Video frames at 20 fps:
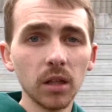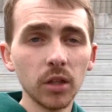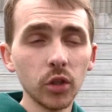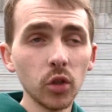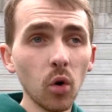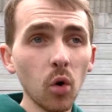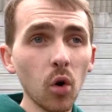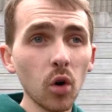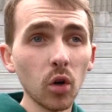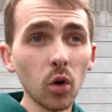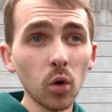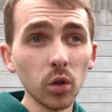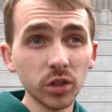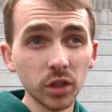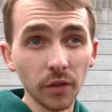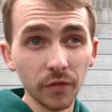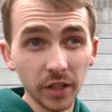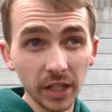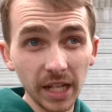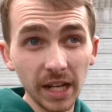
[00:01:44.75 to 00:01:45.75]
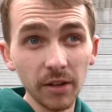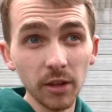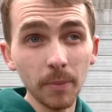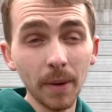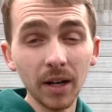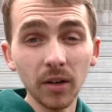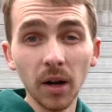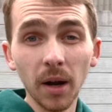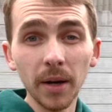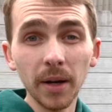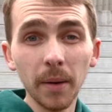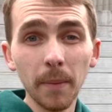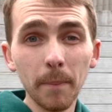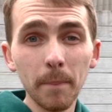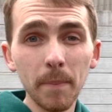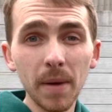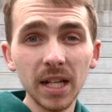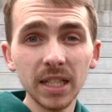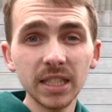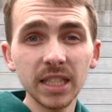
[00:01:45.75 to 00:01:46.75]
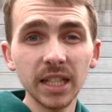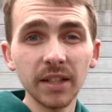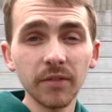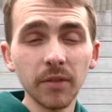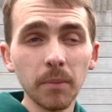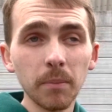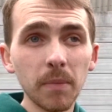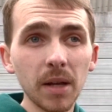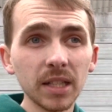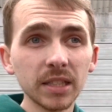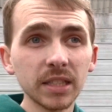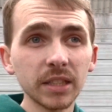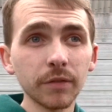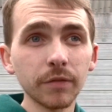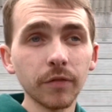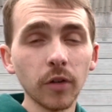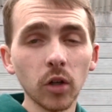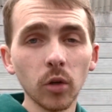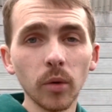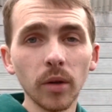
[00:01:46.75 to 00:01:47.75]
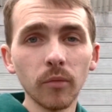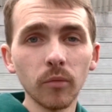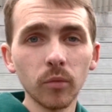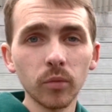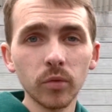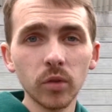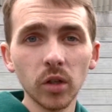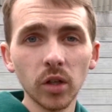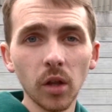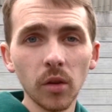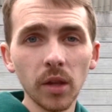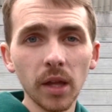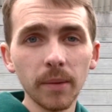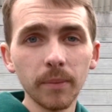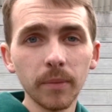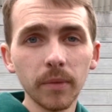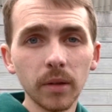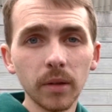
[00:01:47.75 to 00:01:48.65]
You're also, if you can hear in the background, massive, massive following. Good on them.